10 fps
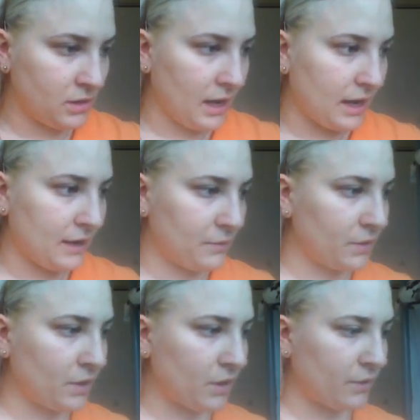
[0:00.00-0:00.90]
I will
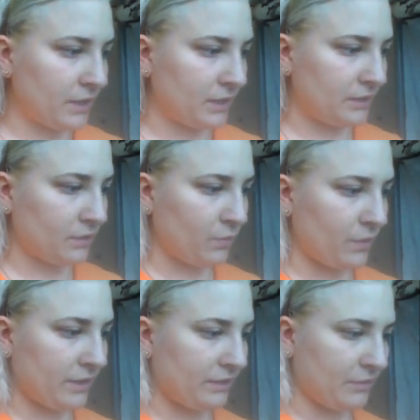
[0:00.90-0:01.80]
go in
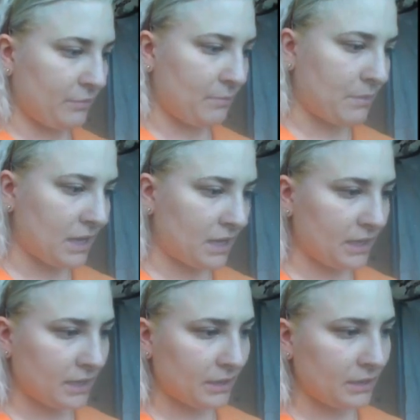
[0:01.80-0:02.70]
with
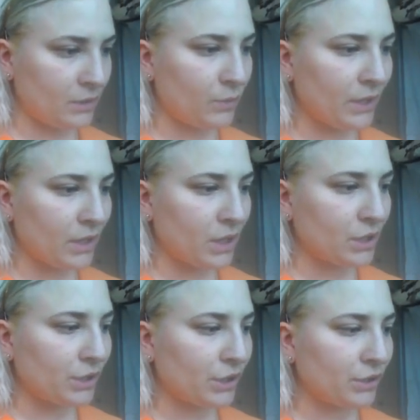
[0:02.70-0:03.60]
my, where
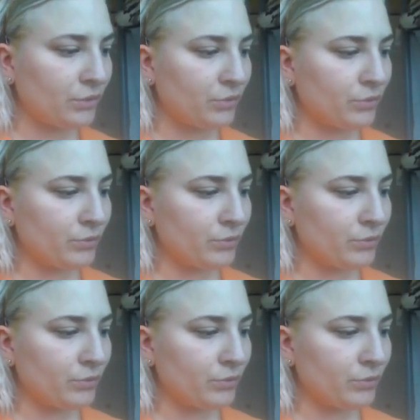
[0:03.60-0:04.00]
are you?